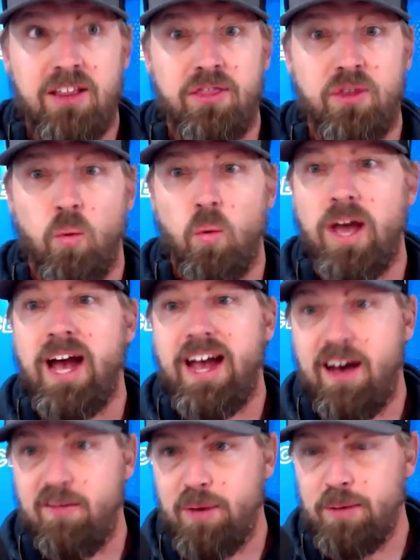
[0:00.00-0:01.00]
the way I
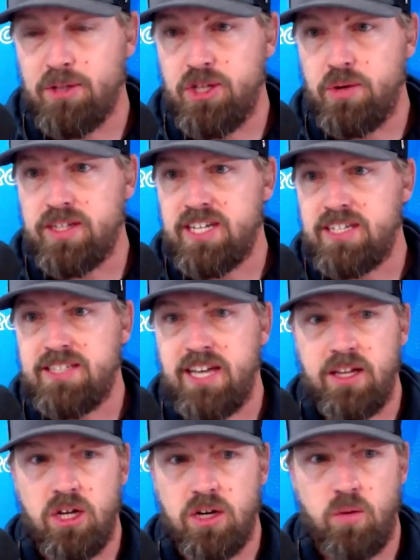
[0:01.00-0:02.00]
have people do it is I
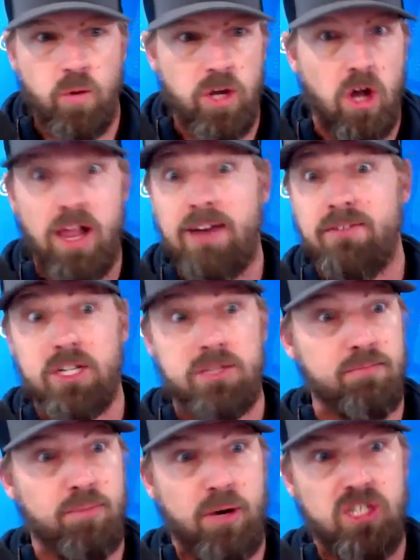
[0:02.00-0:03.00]
say, look, we all have a
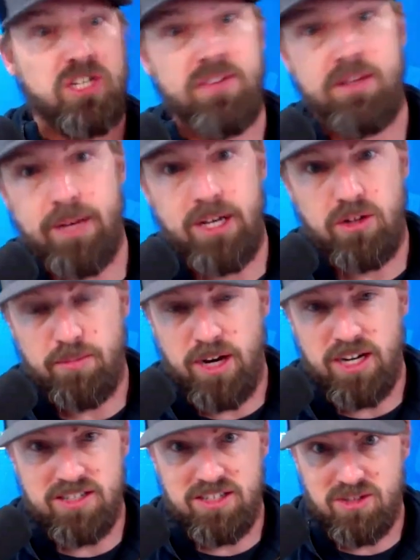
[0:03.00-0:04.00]
bunch of email
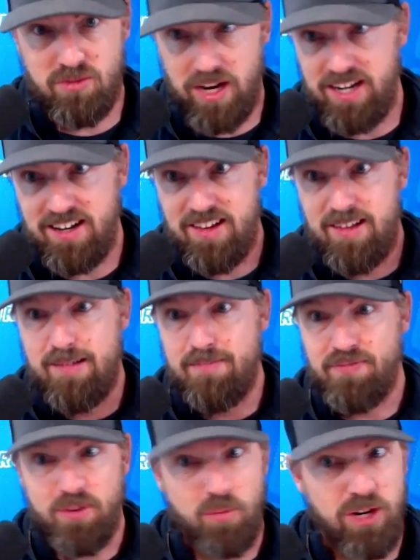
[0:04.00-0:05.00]
inboxes, right?
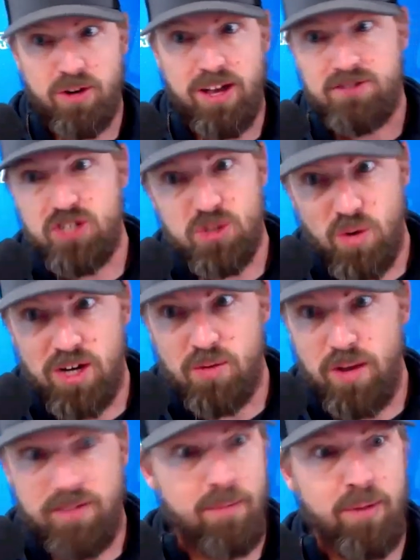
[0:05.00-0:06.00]
We don't have just one.
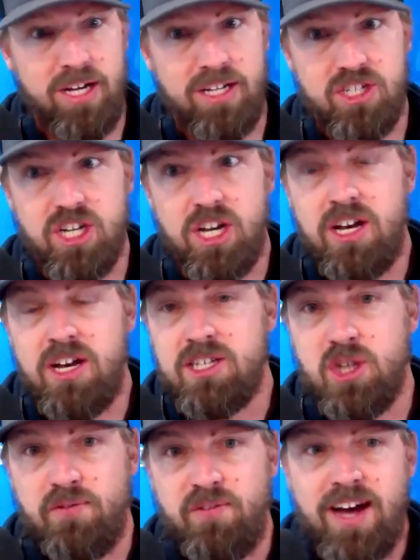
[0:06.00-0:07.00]
We have a bunch.
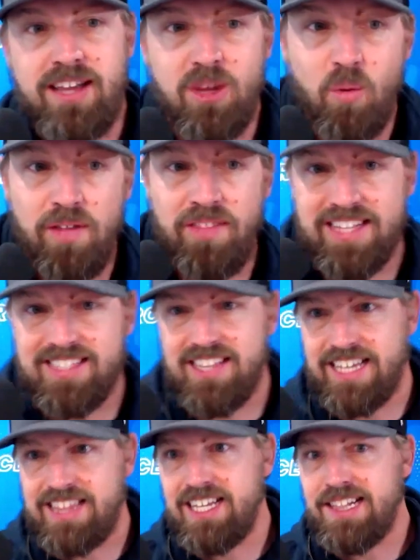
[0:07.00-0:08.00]
So find the one that's
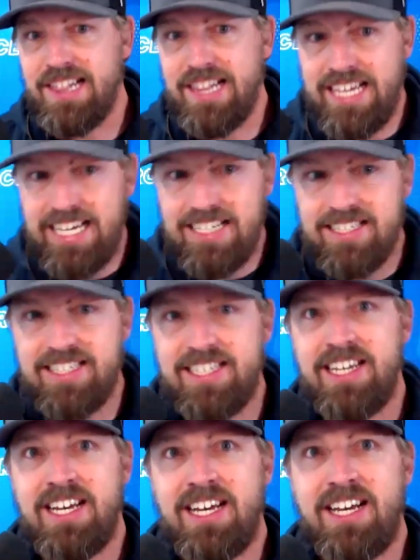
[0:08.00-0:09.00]
like the least
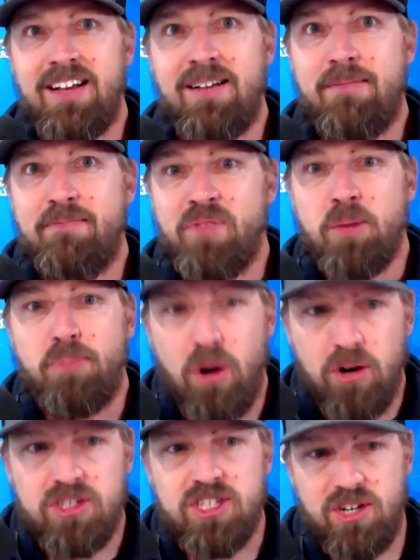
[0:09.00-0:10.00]

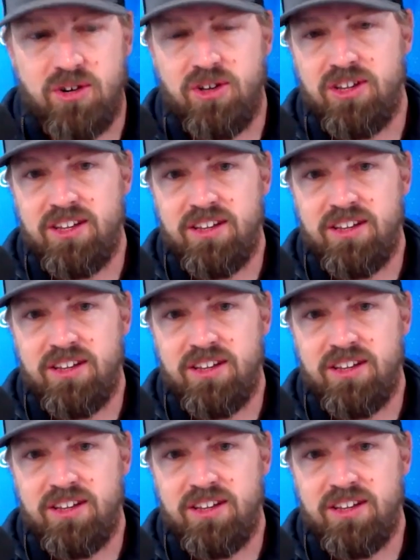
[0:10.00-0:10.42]
personal